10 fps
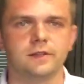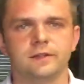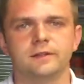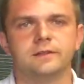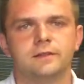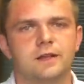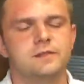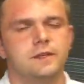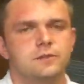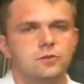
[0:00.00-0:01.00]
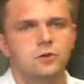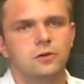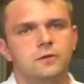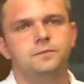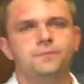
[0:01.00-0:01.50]
and that's it.
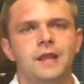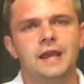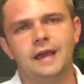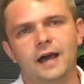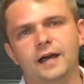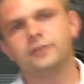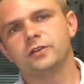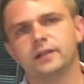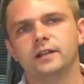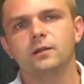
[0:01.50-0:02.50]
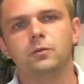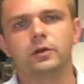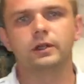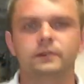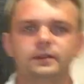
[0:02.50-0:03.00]
So I took a little
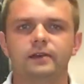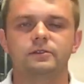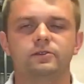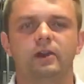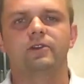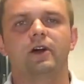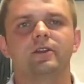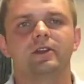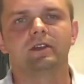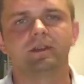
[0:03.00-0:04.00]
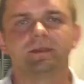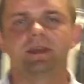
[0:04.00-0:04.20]
more, 1,500,